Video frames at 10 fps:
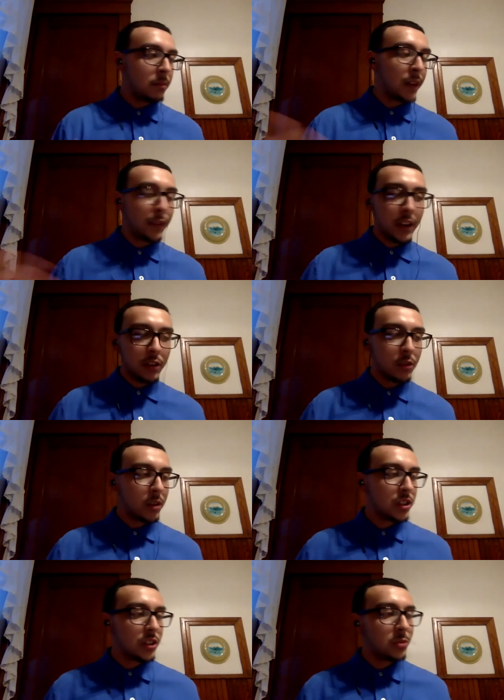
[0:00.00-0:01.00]
my final
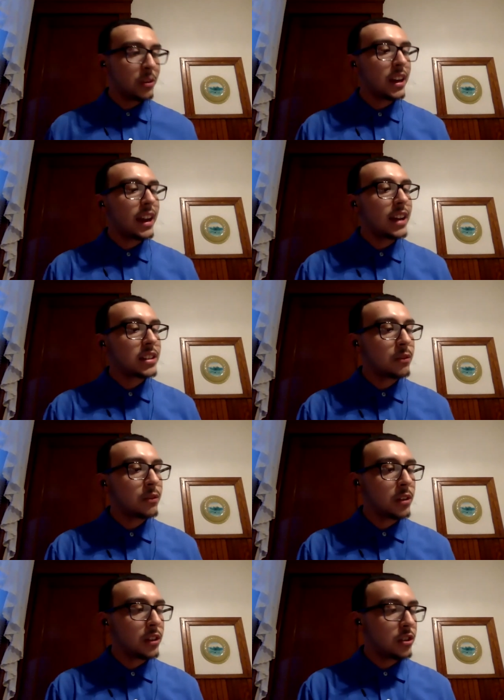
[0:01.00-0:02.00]
question is one that I ask
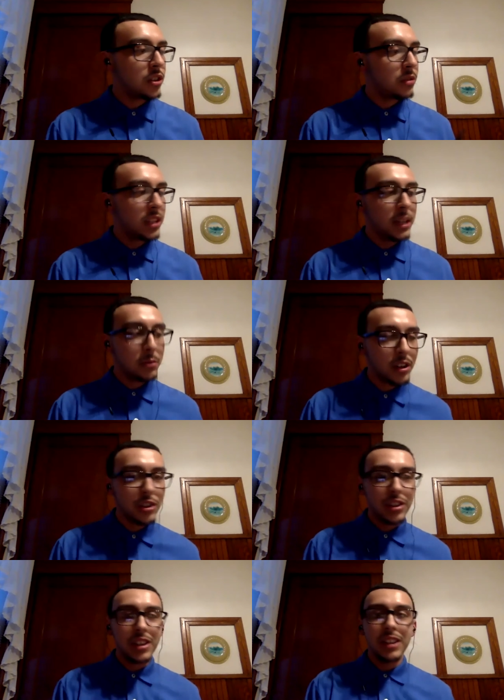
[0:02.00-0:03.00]
everyone on the show to keep
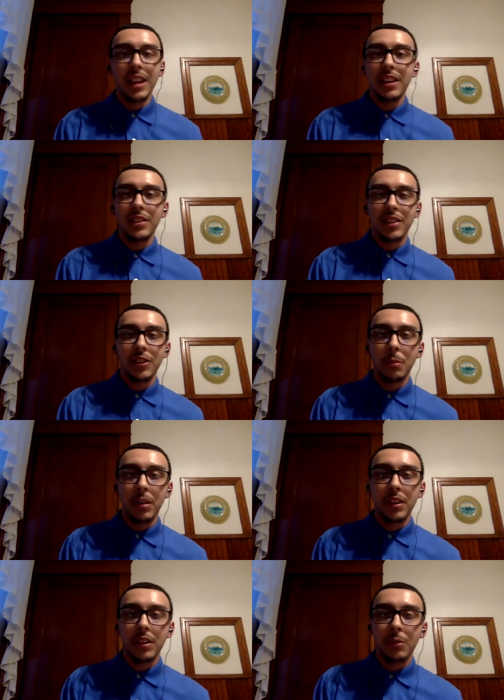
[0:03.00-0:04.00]
tradition, and that is, in your
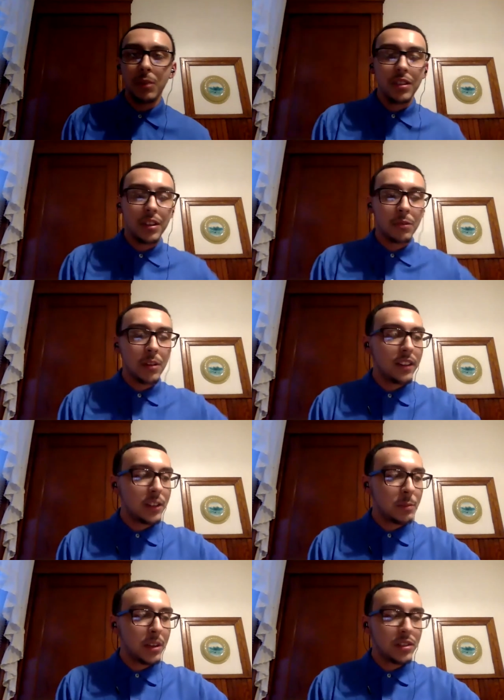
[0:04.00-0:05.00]
opinion, what do you think Rhode Island
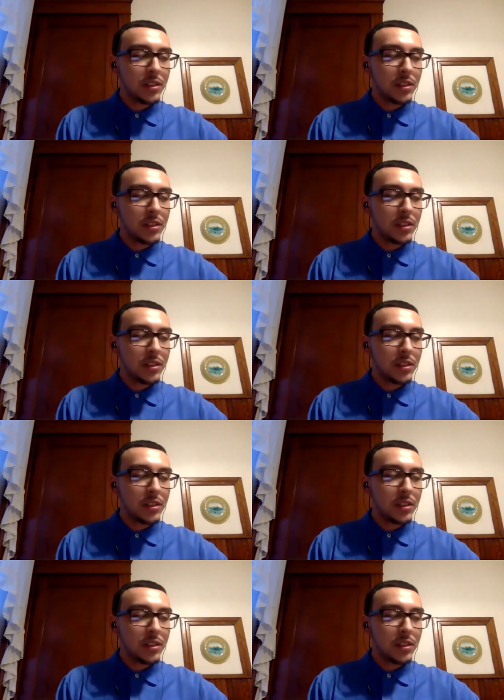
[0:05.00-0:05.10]
is best